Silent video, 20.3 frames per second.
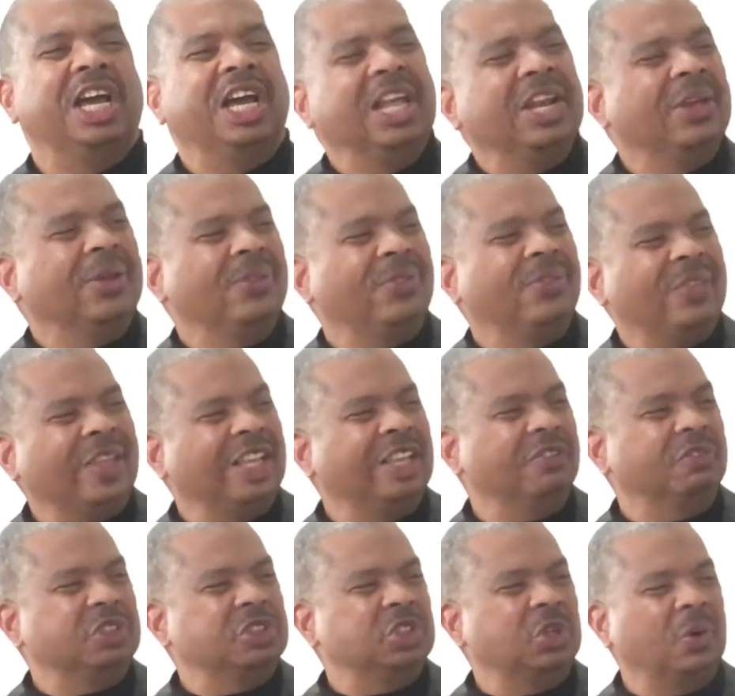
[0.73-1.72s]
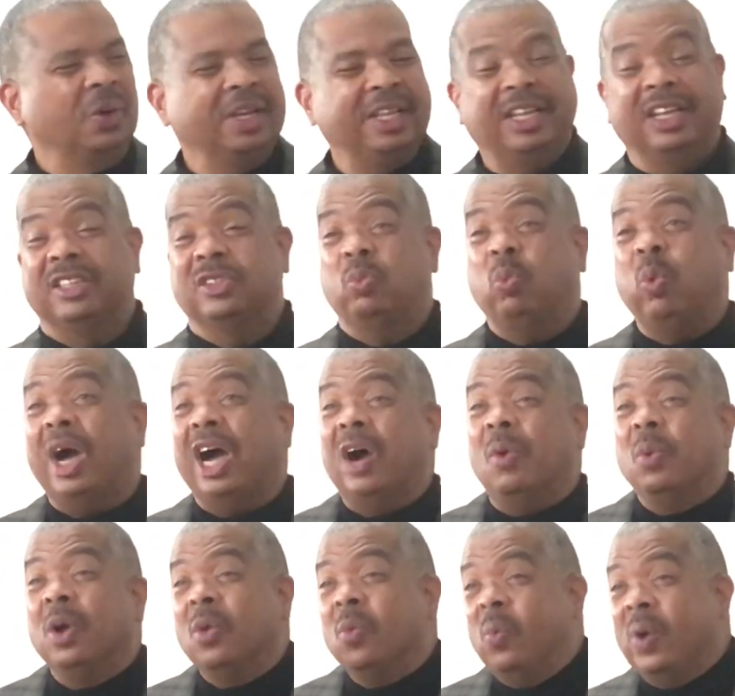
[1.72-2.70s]
Hello, thank you for joining us. While
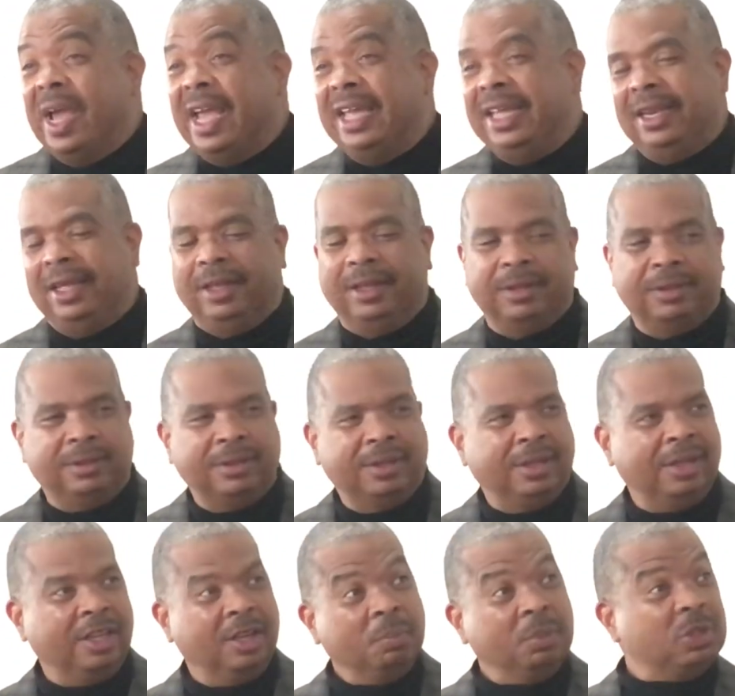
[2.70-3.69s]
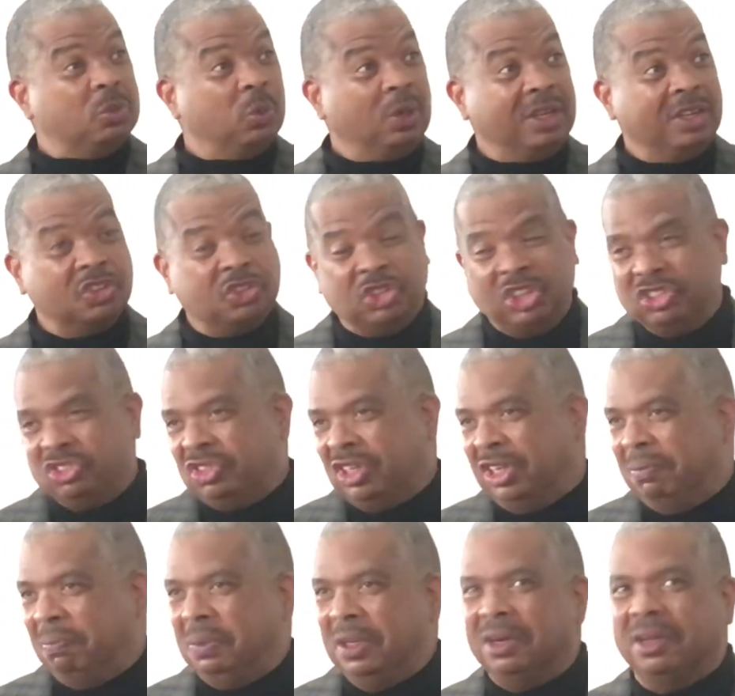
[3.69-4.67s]
we're waiting between Ascension
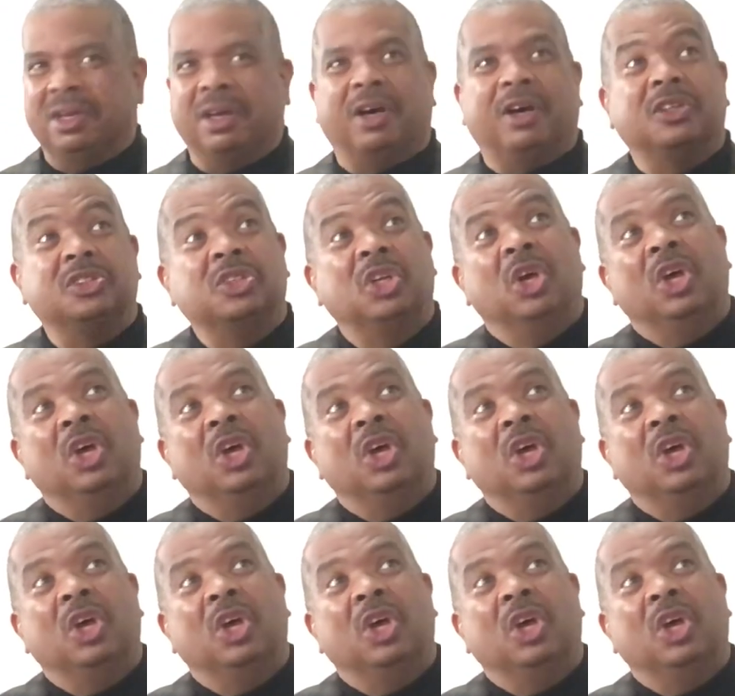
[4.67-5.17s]
and Pentecost,